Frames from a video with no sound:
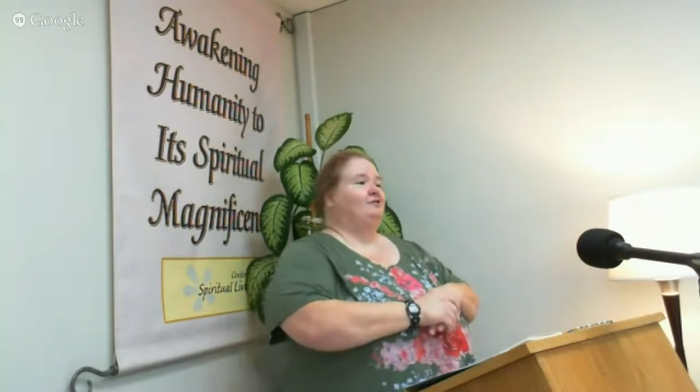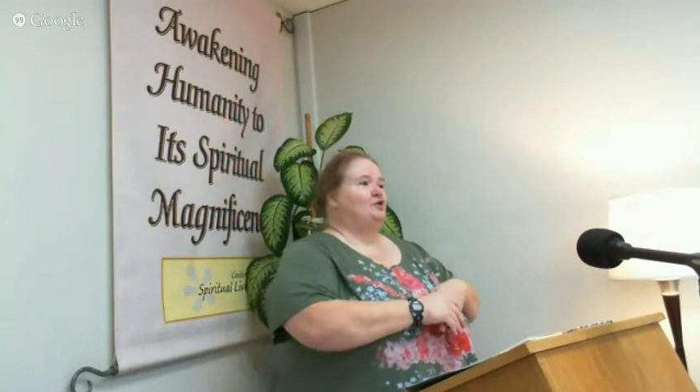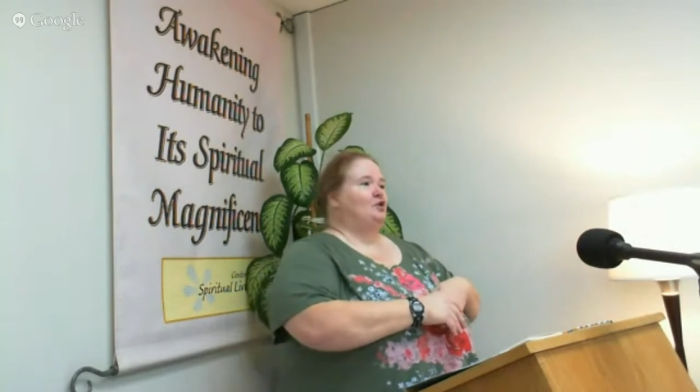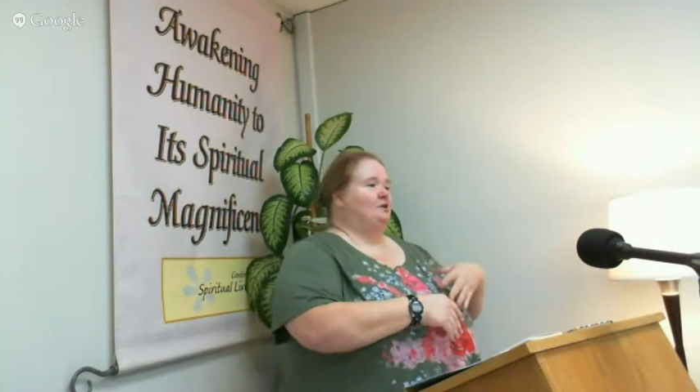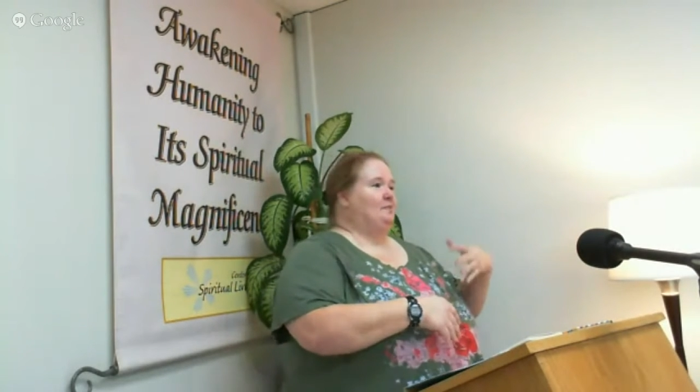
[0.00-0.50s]
The
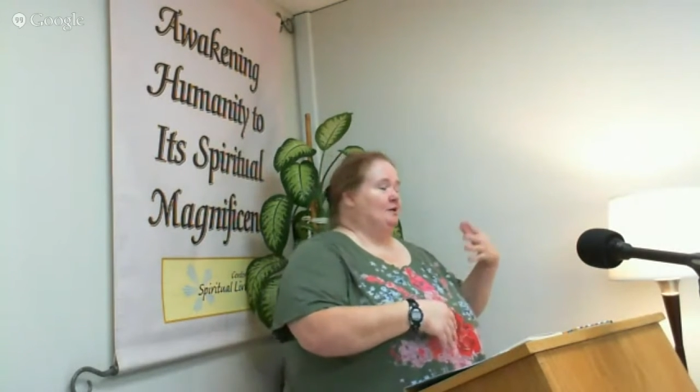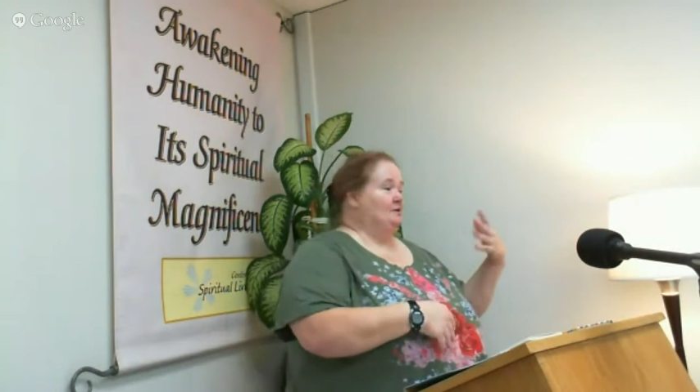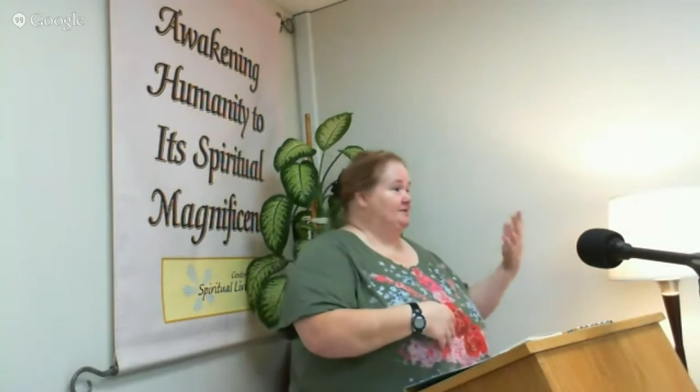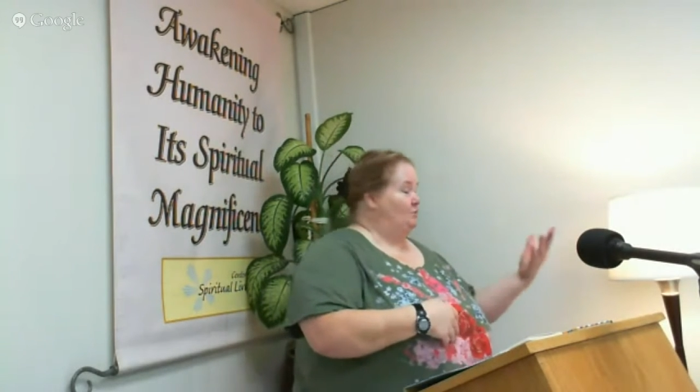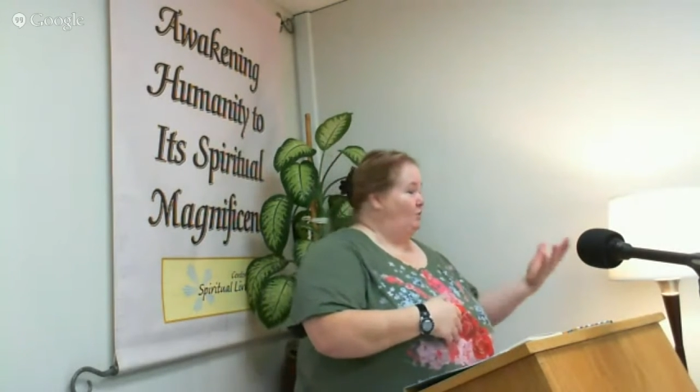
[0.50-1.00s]

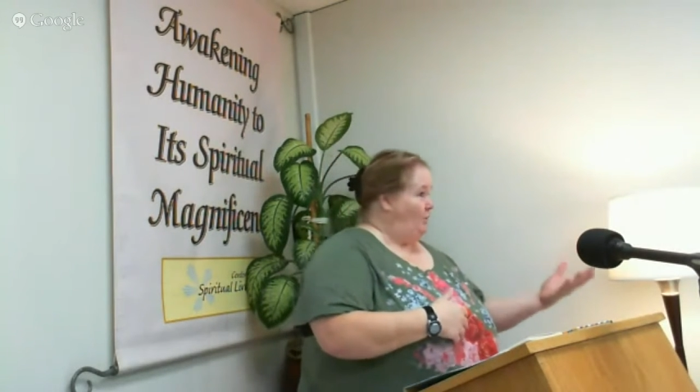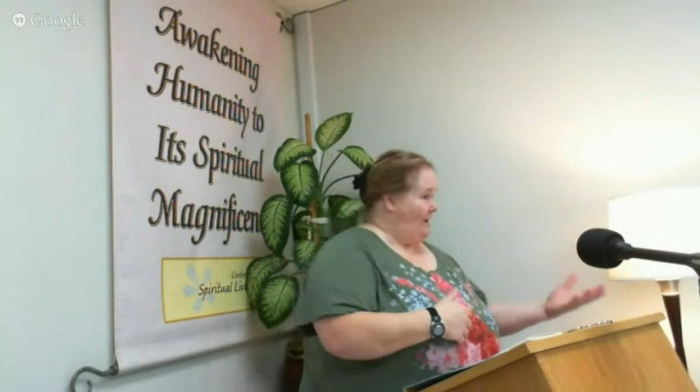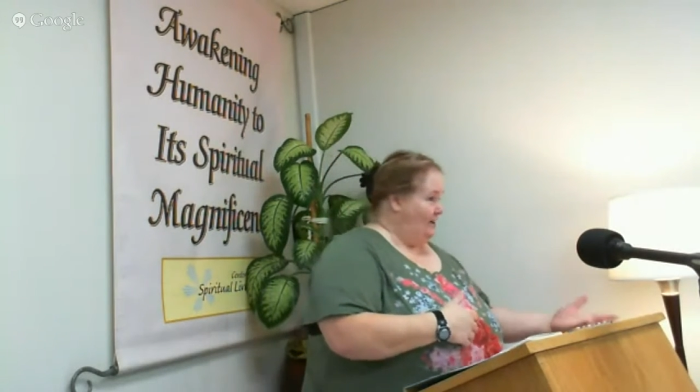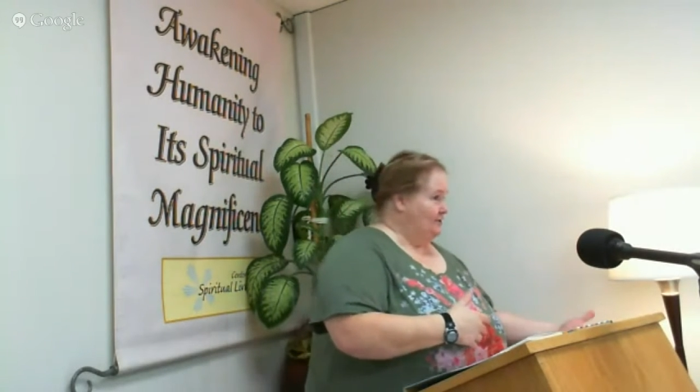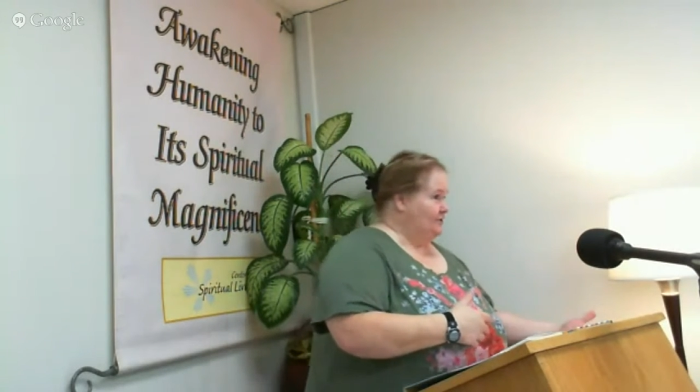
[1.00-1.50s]
godparents said, well,
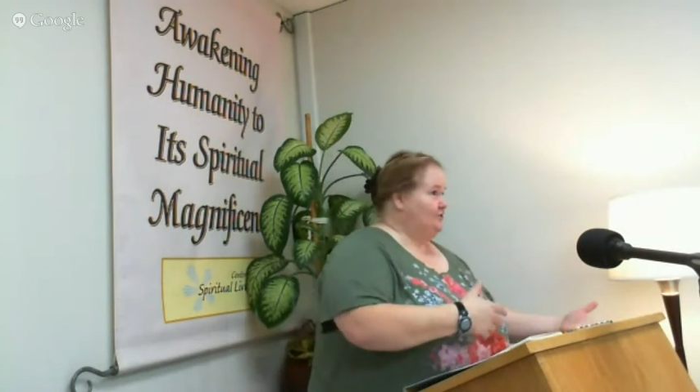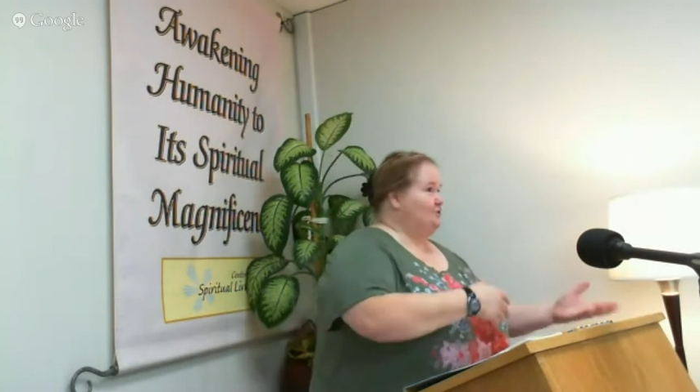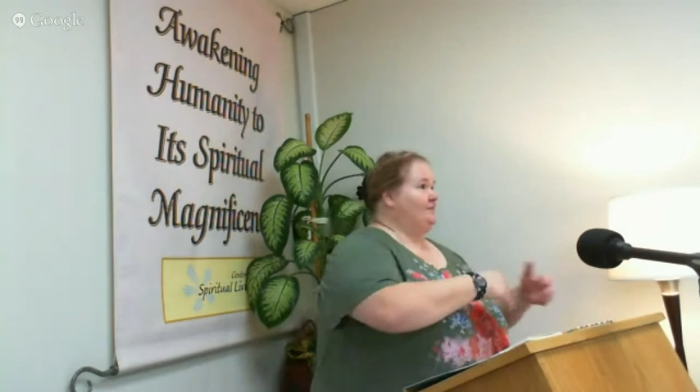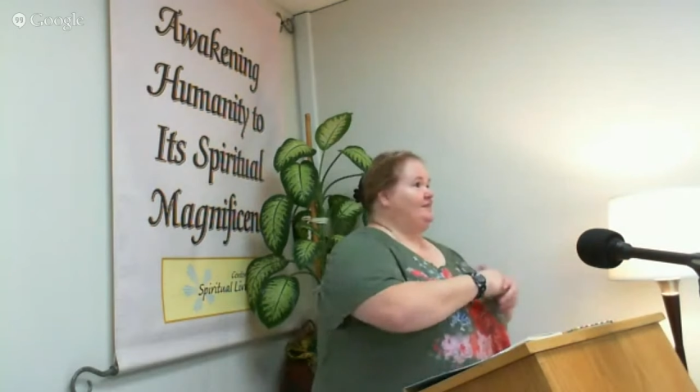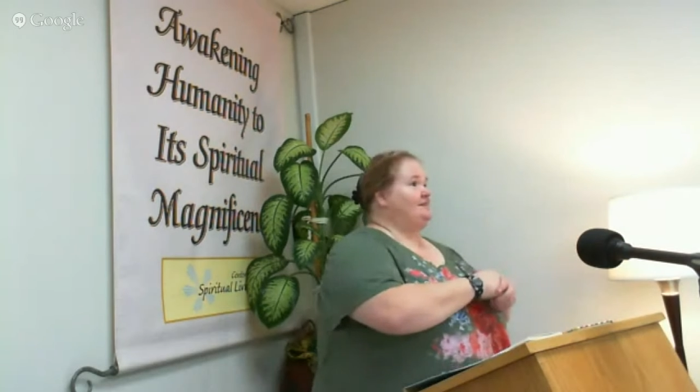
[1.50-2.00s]
why aren't you
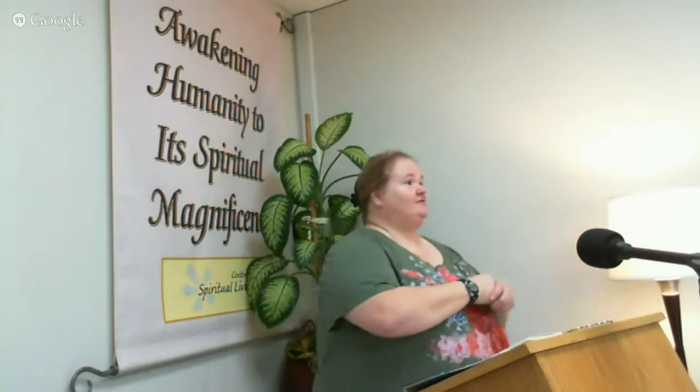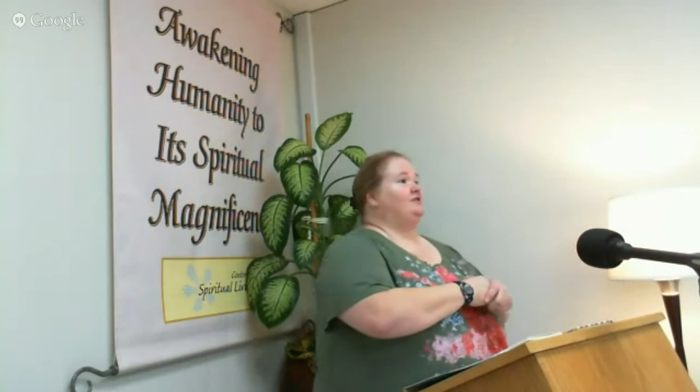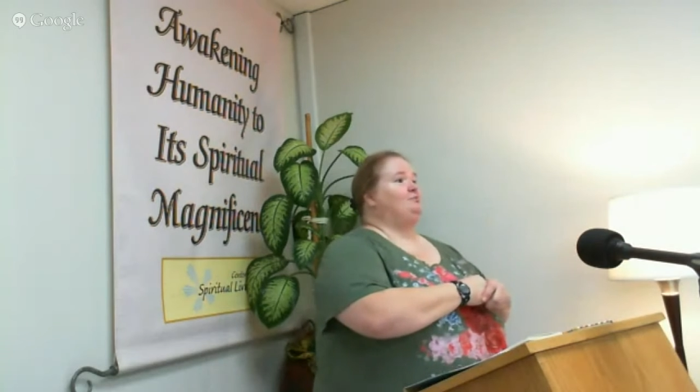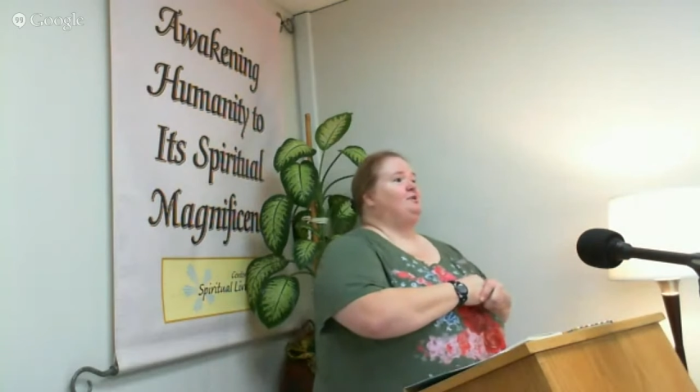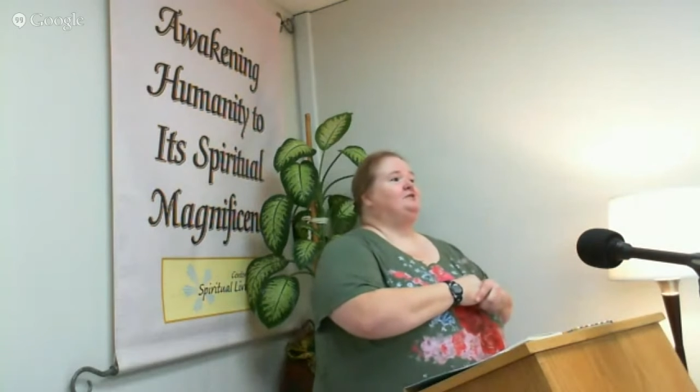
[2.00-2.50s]
doing these
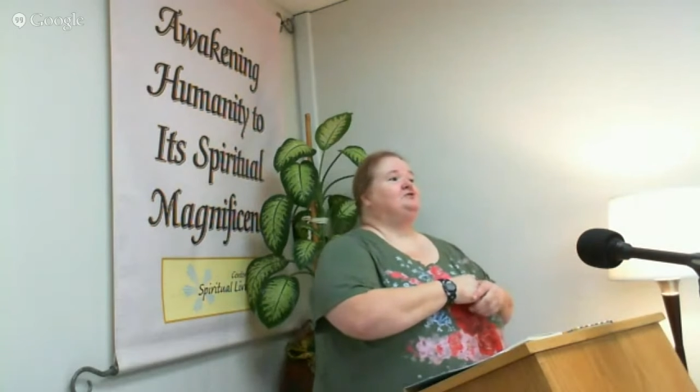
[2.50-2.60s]
Filipino